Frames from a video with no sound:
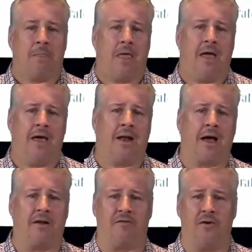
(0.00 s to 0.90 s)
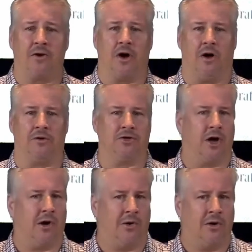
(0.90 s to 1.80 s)
And I got a phone call.
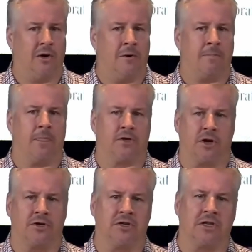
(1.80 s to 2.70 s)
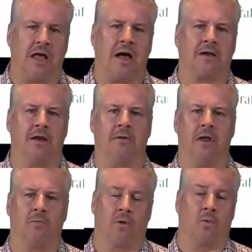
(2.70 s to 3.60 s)
Joe, the church is locked
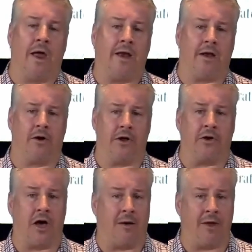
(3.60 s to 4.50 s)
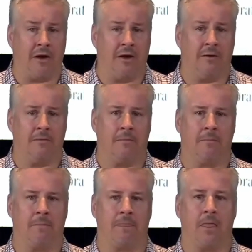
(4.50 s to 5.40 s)
and we're waiting. Are you coming?
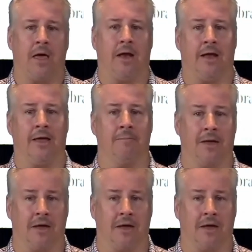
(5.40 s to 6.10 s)
And it hit